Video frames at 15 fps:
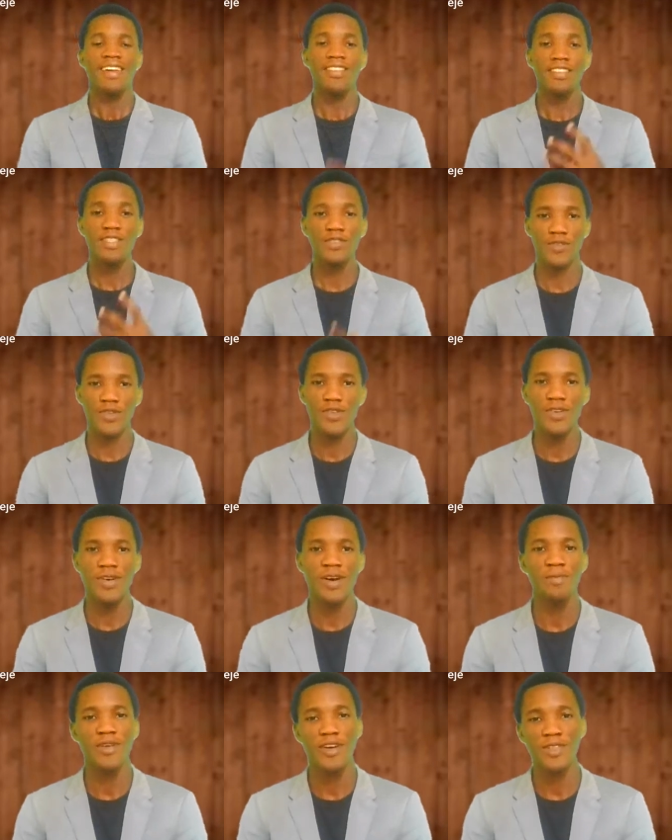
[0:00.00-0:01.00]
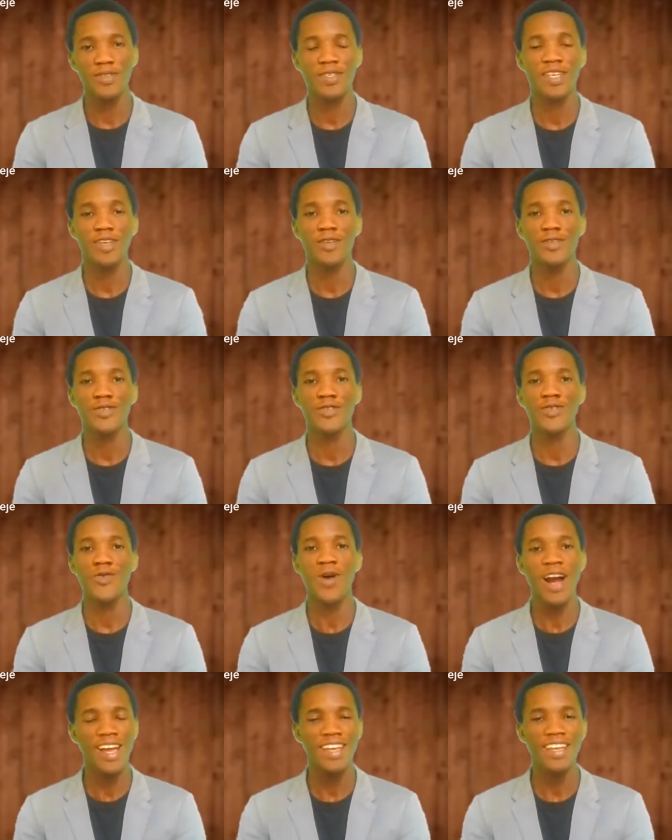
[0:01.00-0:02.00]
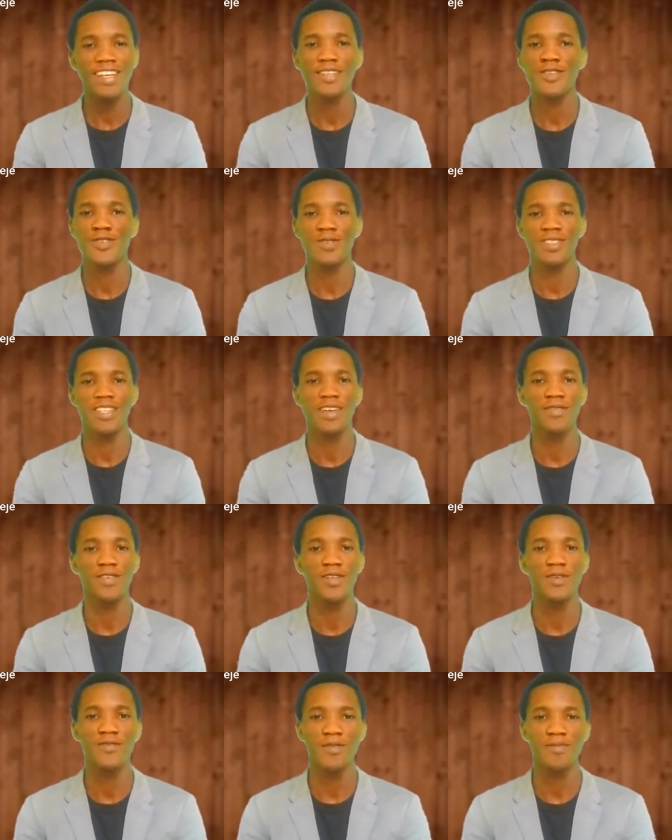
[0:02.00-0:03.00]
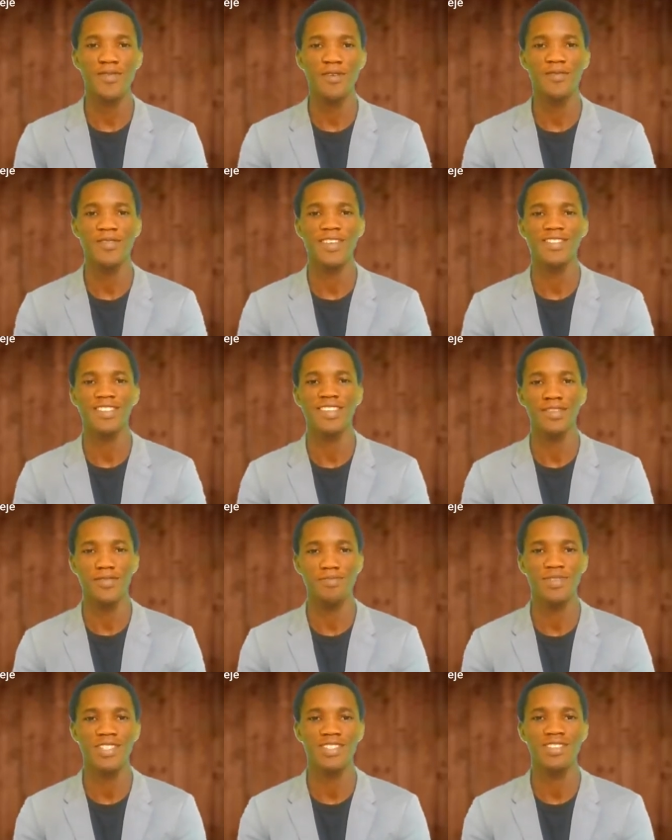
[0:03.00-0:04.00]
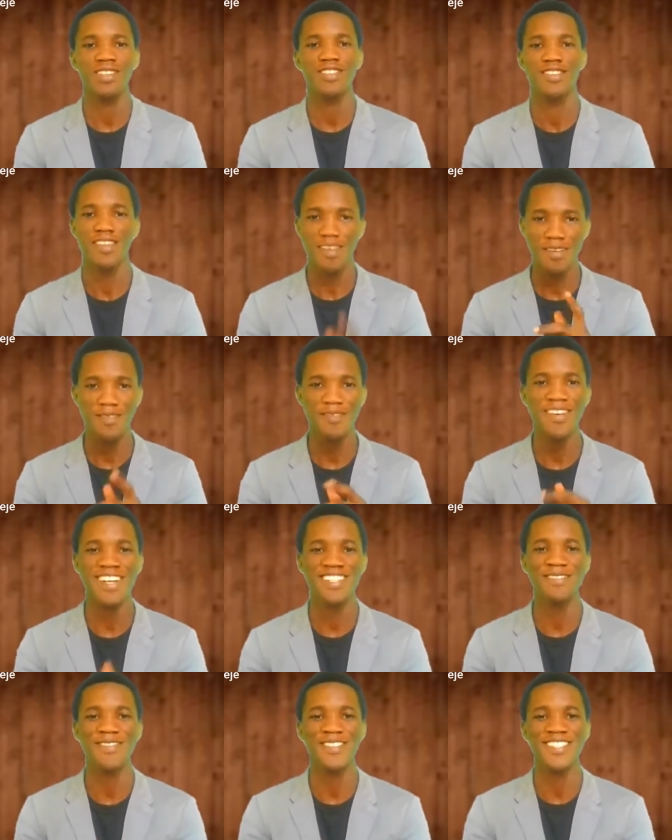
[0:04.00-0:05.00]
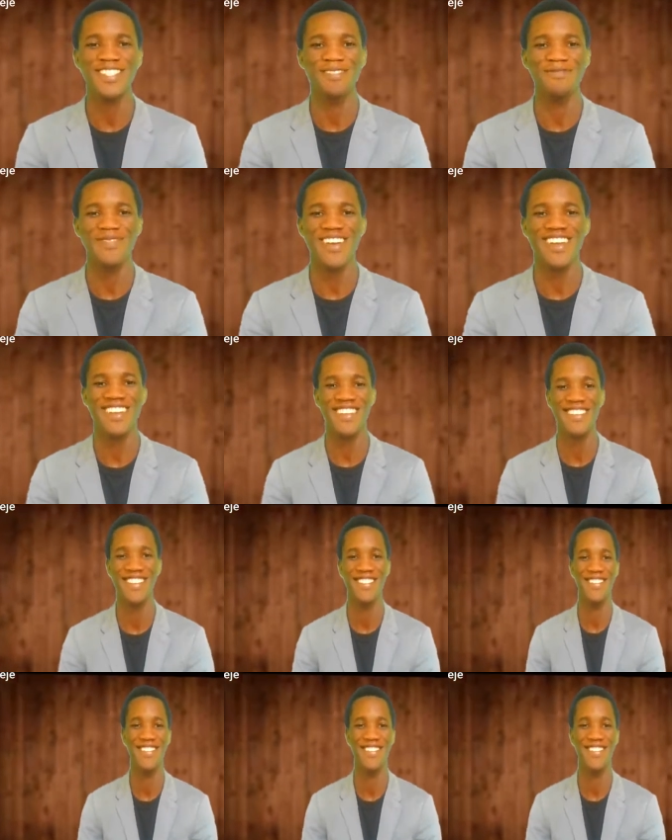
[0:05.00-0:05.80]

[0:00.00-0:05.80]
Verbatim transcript: In this video, I'm going to take you through why you should never look for profit in your business right after this break.